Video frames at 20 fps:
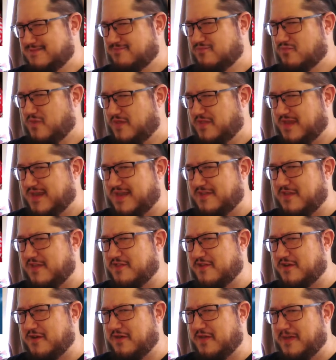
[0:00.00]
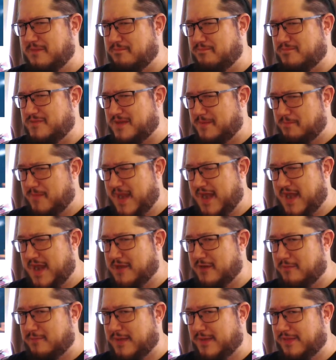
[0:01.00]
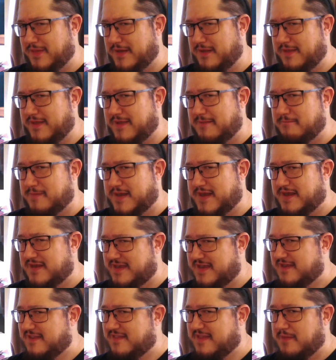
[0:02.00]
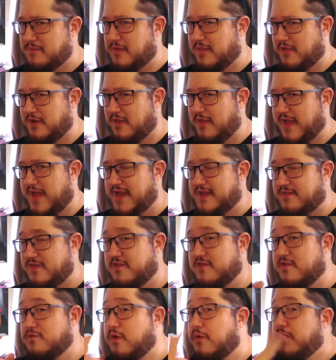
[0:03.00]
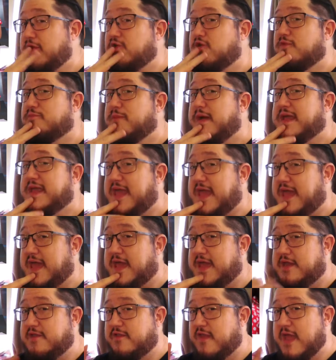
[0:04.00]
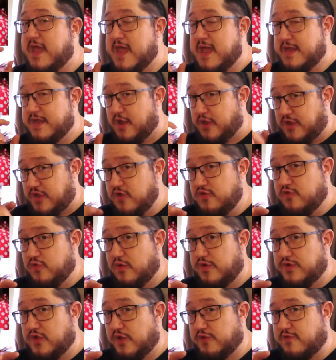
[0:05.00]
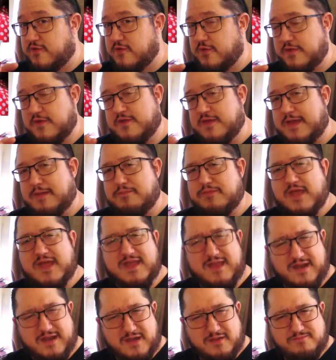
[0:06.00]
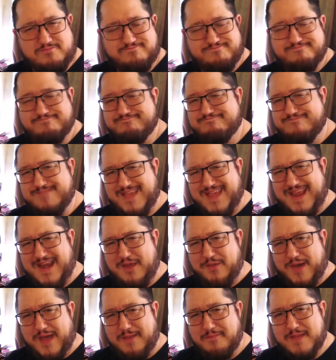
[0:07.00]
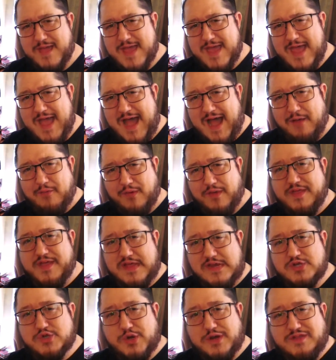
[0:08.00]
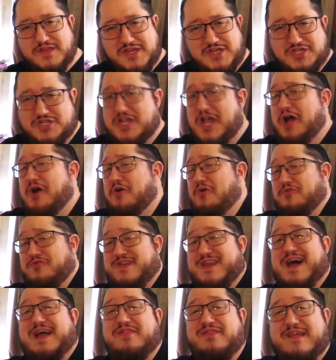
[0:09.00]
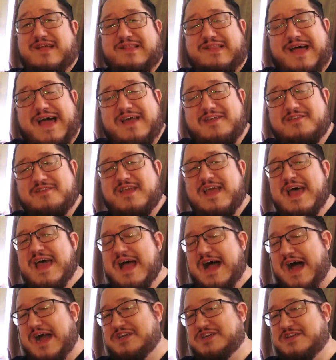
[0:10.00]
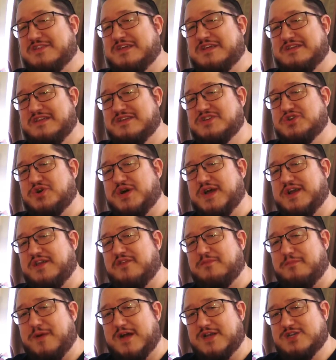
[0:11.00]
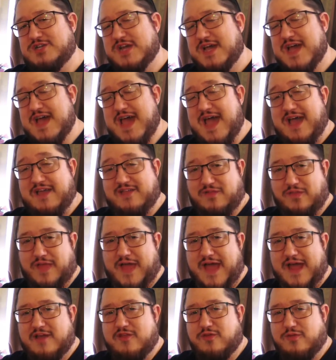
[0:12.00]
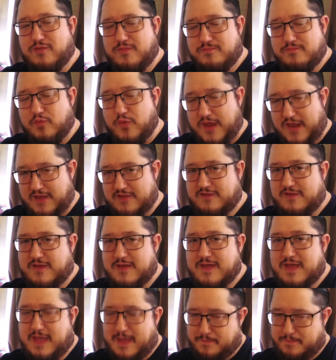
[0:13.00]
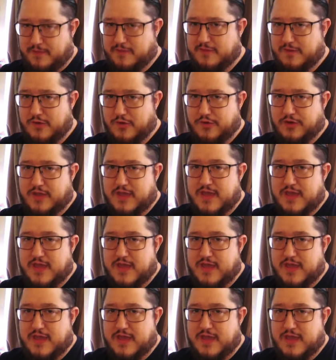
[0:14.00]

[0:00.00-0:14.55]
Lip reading: wasn't necessarily demeaning or belittling, but it did seem a little like, this is what we do with my kids. Now you two adults do the same thing, you know? Anyway, I really enjoyed the show nonetheless. I just didn't enjoy it as much as last week's episode.